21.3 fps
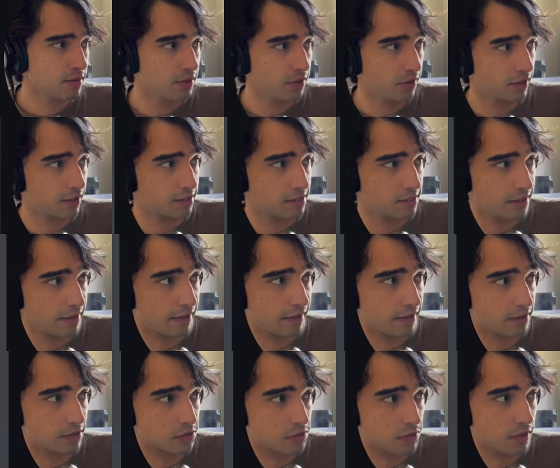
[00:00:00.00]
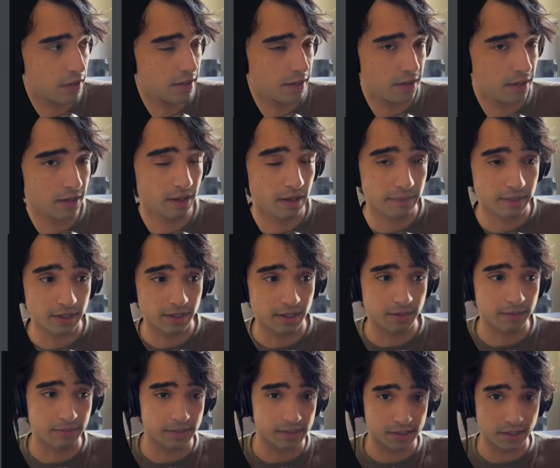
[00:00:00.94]
you can see that it's running. I mean,
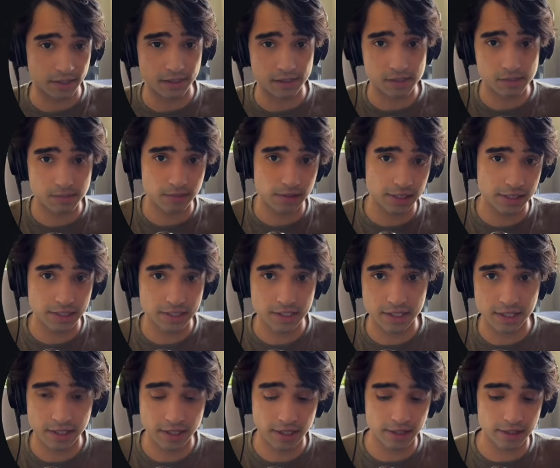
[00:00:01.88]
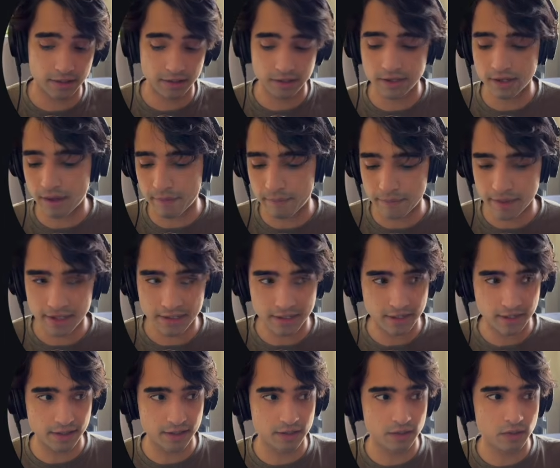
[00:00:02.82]
that means that it's splitting and
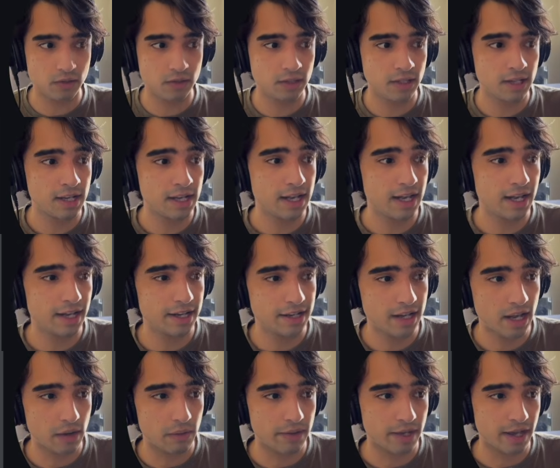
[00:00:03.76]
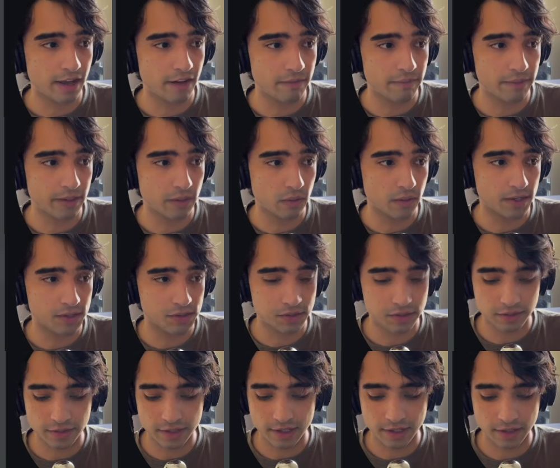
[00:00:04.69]
embedding and all, and now I have my
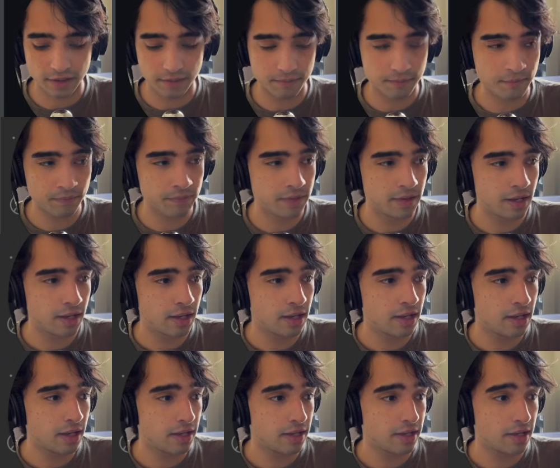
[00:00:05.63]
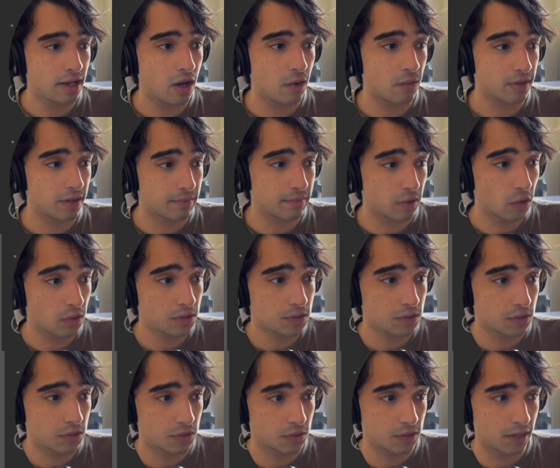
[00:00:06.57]
question right here. Now what I'm going
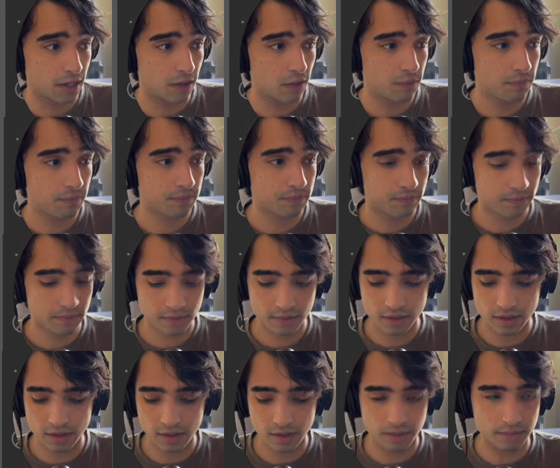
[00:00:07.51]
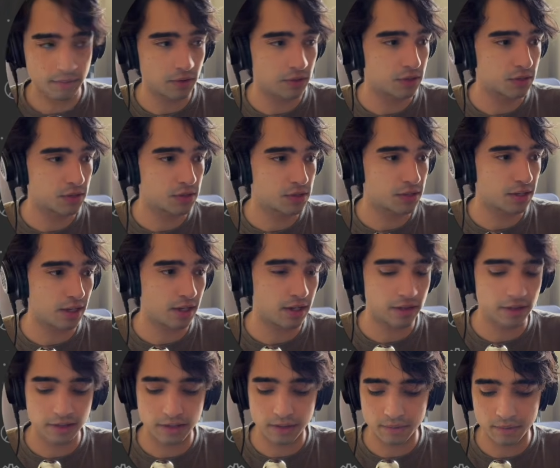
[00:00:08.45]
to do now, I'm going to say
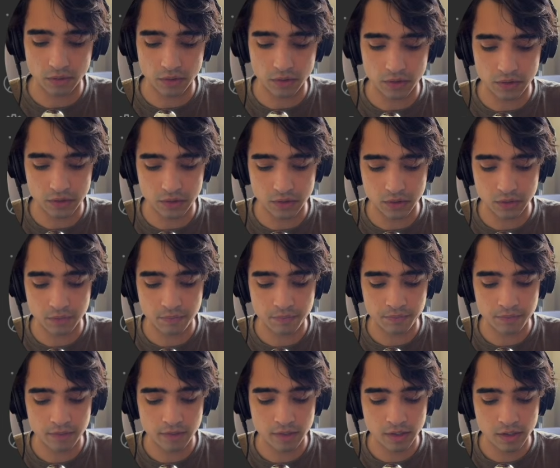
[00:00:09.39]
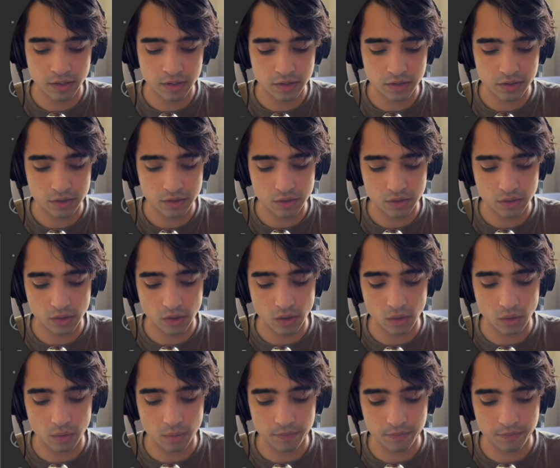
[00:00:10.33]
that I'm going to
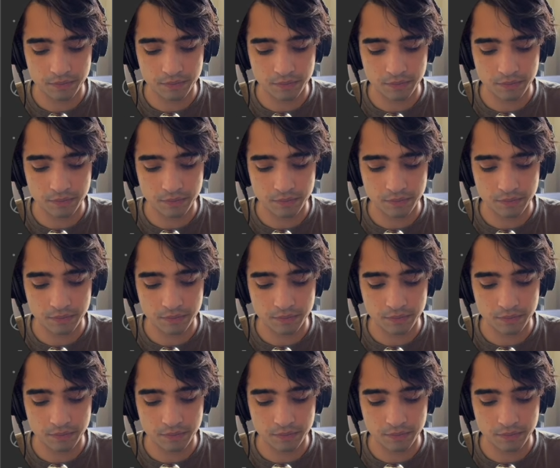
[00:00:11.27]
show